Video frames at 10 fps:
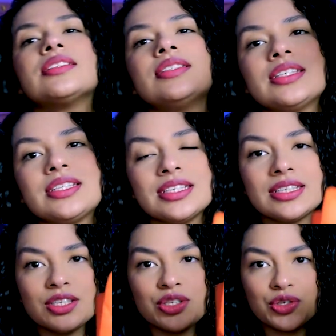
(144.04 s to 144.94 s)
this is
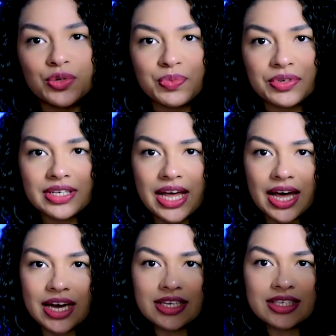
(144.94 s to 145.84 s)
a super
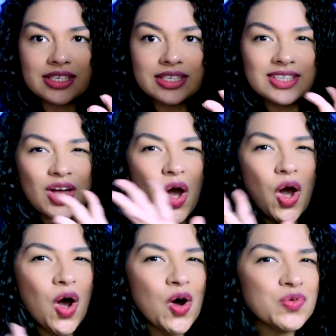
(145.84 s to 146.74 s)
nice
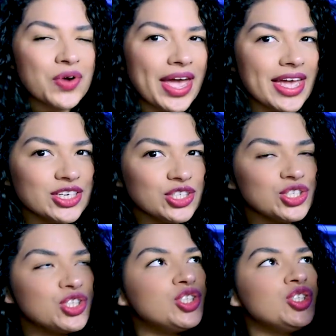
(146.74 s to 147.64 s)

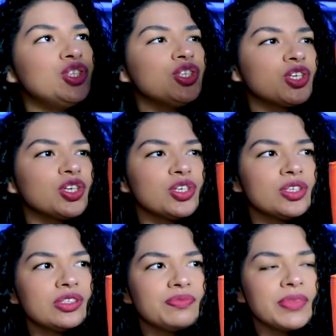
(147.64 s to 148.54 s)
orange
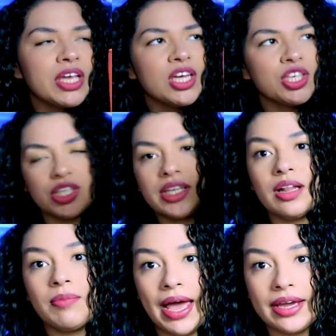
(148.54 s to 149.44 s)
uh,
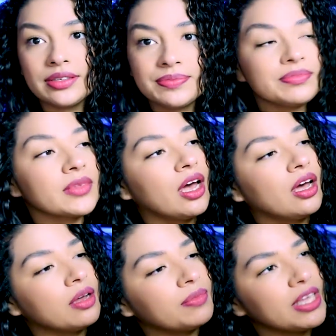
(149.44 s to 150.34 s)
Chanel bag.
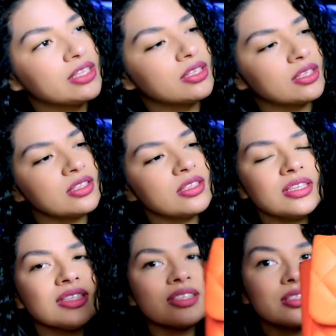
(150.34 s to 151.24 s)
Um, it's,
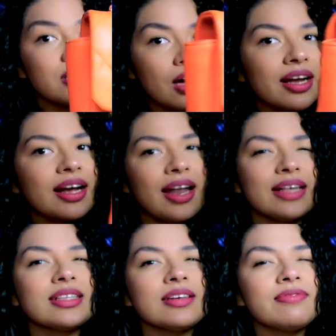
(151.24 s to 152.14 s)
it's not a
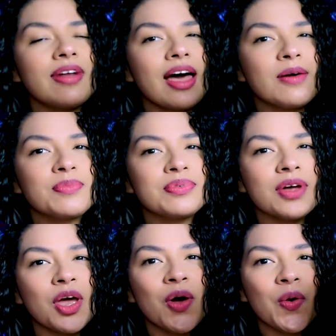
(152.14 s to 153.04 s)
classic flap.
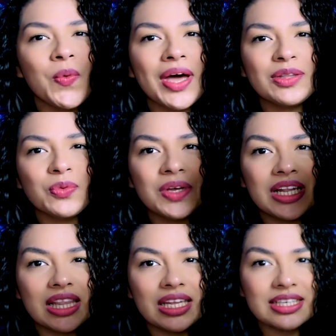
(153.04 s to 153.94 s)
When we
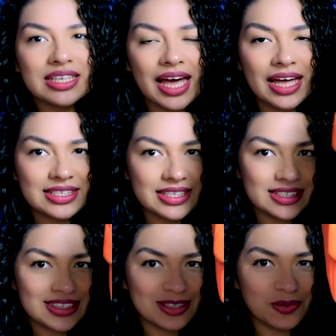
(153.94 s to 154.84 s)
look at
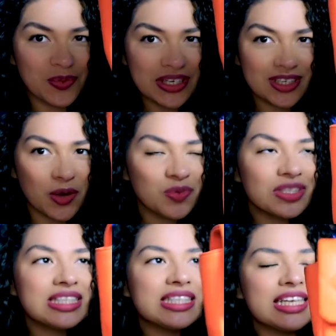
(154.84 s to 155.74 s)
it, we don't
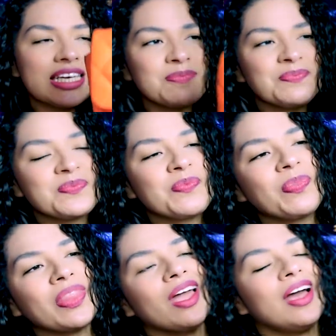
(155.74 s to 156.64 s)
see,
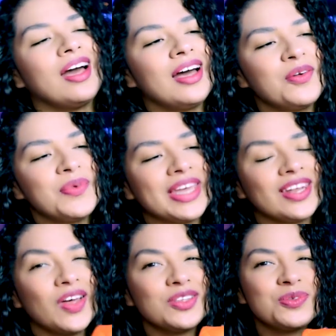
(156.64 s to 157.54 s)
uh, we
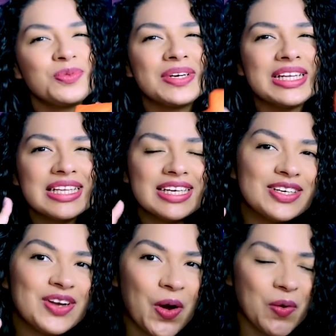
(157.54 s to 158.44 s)
cannot really, you
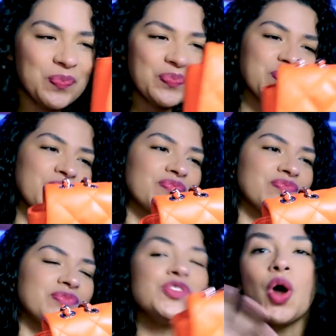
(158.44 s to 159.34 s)
know,
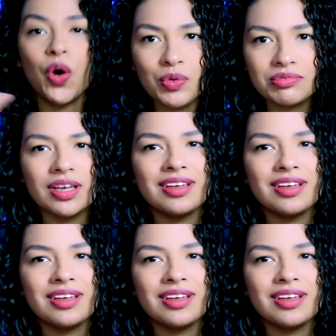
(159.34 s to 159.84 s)
know